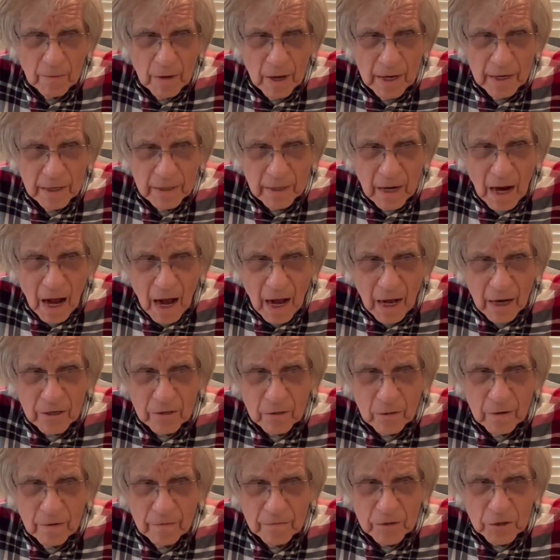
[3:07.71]
in
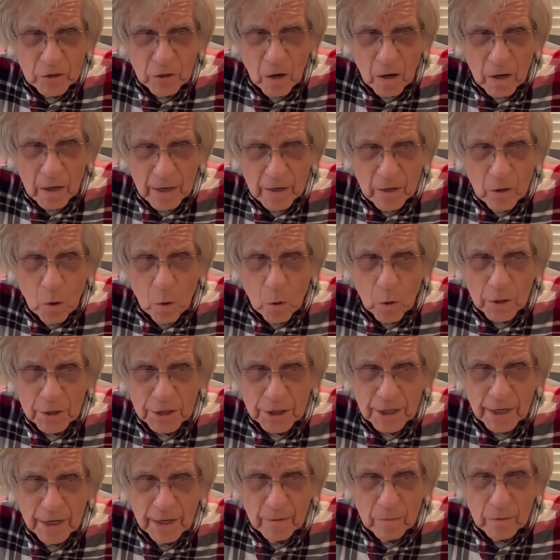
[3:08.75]
honor of Charlie Horsky.